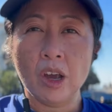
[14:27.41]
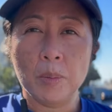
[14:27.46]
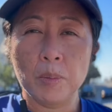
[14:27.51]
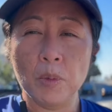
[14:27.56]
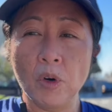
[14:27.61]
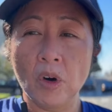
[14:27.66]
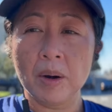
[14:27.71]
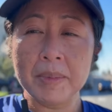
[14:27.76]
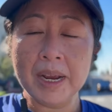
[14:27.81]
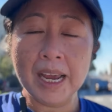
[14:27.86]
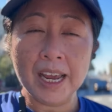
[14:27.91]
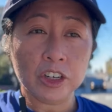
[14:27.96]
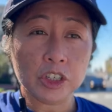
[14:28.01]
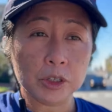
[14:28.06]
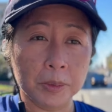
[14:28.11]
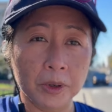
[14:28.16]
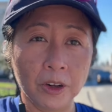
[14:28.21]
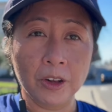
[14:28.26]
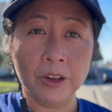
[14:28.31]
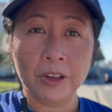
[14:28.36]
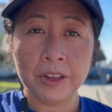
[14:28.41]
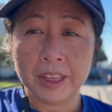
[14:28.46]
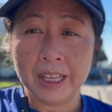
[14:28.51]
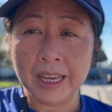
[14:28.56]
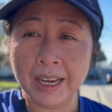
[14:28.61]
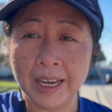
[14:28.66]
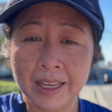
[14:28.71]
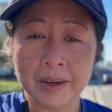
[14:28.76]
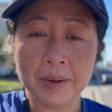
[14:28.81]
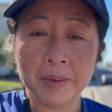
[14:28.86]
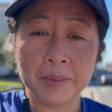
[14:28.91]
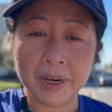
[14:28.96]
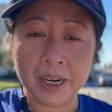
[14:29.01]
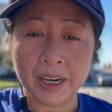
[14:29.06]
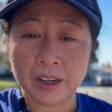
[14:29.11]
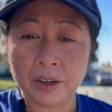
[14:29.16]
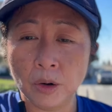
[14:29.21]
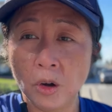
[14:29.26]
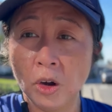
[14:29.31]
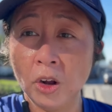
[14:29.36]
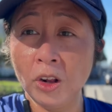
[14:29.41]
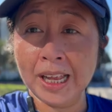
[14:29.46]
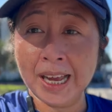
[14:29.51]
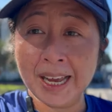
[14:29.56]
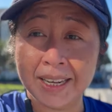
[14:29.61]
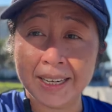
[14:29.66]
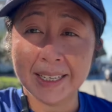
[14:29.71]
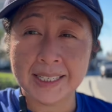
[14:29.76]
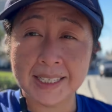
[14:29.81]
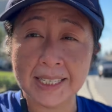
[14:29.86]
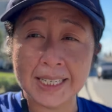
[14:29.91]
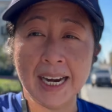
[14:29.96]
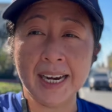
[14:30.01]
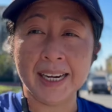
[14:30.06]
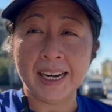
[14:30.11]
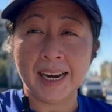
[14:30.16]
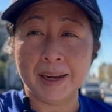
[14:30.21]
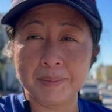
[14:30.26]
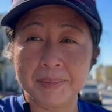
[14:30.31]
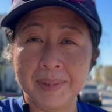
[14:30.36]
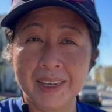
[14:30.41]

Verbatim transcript: more manageable than my goal at CIM.